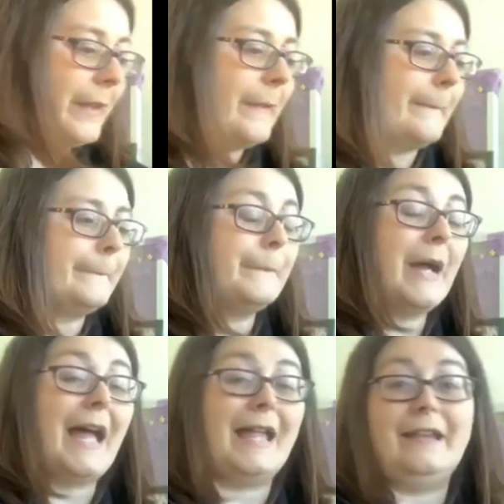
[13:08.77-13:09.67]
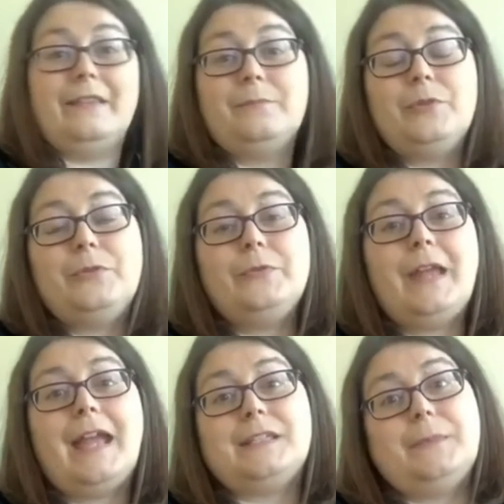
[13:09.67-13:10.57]
But the moon
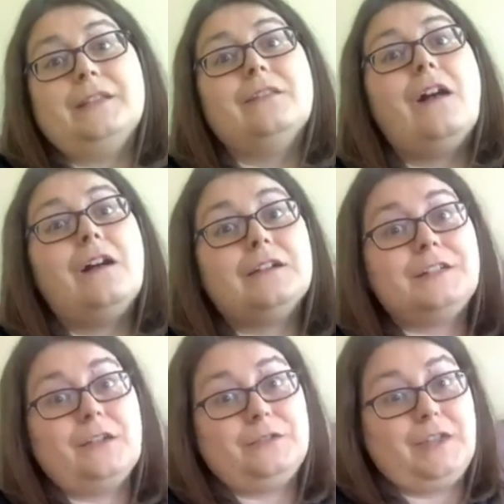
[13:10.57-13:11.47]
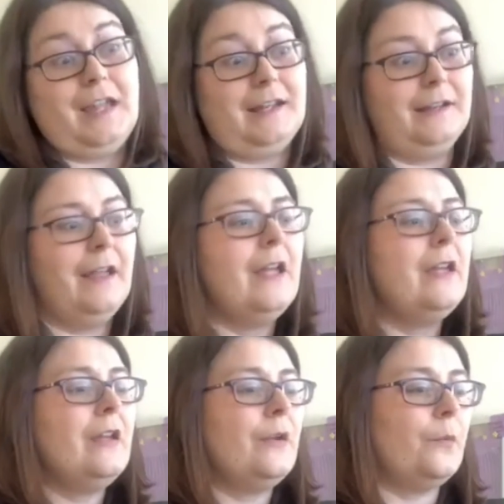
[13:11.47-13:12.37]
has been long associated
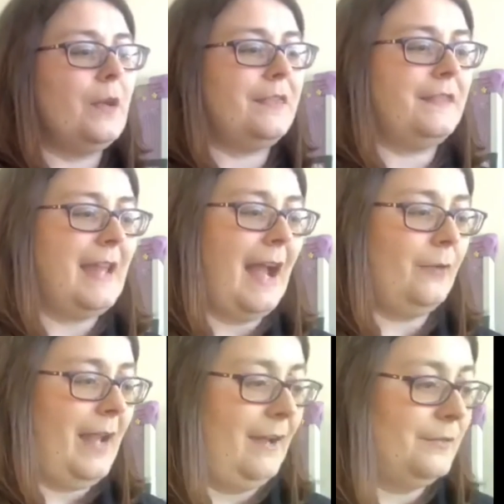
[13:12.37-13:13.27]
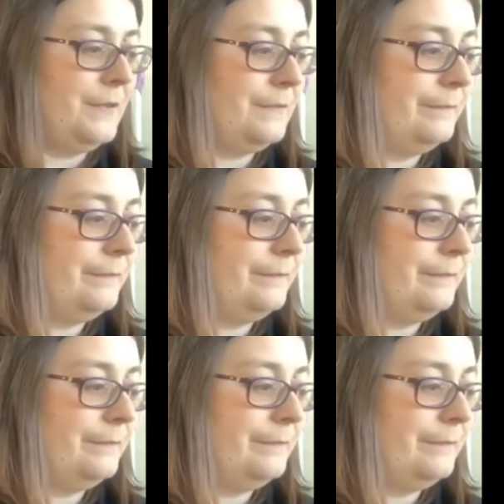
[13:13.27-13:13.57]
with the outhouse.